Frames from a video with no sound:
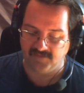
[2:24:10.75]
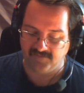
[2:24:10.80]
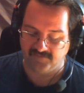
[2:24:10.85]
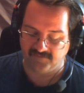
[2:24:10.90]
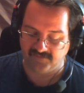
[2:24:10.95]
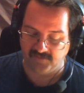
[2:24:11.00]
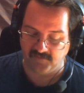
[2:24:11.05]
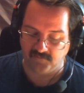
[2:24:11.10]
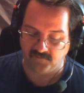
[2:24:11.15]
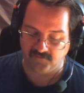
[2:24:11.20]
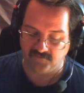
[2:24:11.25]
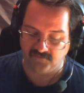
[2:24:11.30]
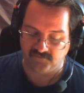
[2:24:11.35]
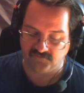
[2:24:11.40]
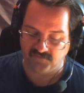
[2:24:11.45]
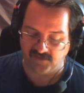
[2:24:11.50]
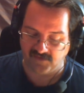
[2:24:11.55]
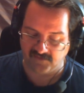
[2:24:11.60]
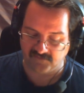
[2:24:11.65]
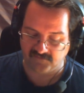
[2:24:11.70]
if they were
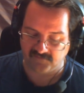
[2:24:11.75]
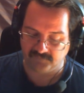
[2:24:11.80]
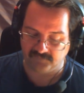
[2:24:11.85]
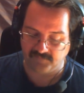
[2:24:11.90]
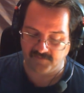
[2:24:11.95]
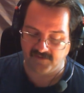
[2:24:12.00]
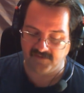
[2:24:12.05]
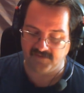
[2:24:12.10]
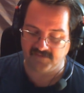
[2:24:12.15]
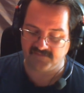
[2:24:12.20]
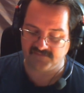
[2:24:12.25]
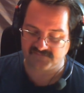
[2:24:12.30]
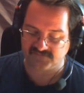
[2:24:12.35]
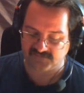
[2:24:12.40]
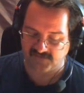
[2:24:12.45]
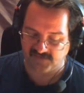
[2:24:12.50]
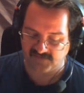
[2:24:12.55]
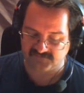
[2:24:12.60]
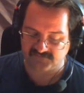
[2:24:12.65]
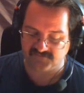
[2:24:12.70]
attacked by an
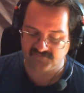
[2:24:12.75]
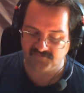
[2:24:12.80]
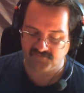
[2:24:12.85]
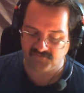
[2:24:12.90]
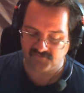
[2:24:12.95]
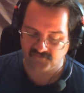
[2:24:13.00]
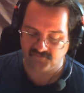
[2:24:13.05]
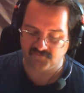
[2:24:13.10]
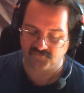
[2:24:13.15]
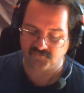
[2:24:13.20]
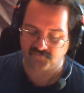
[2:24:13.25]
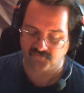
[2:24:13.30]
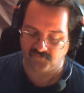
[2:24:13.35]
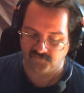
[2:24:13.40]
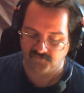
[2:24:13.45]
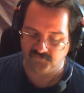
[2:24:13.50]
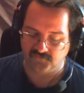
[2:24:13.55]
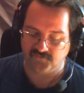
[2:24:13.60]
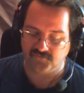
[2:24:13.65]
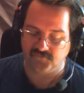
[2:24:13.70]
assassin you
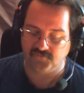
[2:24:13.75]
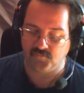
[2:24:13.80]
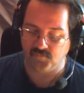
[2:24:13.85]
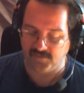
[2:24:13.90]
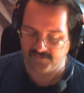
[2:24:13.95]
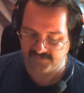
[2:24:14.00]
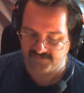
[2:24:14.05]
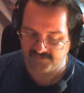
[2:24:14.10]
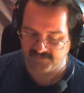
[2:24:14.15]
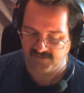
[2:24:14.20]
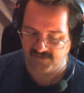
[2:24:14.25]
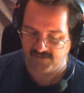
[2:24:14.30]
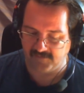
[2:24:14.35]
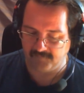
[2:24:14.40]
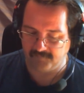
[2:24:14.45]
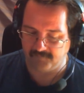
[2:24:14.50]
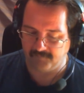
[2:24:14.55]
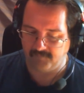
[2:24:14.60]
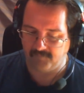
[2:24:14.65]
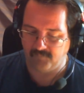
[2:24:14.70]
controlled, you win the game.
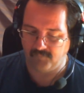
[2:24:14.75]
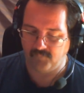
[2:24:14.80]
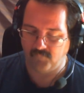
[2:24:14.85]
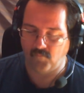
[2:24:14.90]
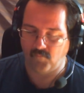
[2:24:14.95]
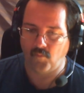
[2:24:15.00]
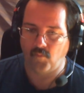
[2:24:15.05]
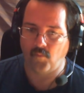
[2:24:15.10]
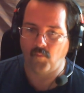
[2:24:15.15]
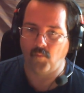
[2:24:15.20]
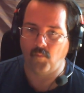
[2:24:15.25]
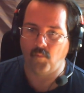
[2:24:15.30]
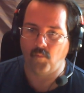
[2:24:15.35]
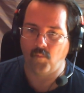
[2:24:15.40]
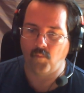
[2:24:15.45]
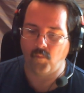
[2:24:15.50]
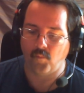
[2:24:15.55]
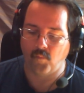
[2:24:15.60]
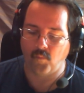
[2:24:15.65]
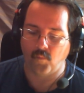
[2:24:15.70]

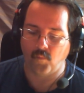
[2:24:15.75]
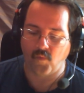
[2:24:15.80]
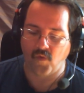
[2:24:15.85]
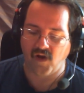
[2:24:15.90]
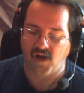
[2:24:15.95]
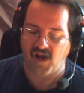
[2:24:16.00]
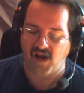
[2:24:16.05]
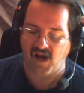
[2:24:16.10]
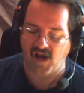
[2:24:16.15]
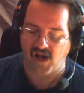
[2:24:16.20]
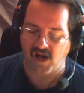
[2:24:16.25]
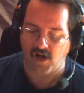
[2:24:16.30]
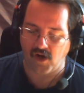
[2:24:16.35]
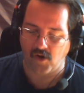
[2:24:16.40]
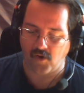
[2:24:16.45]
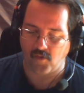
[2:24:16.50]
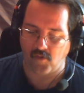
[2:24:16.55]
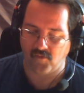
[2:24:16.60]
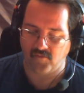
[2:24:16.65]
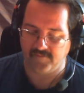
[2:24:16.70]

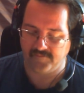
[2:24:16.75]
Wow.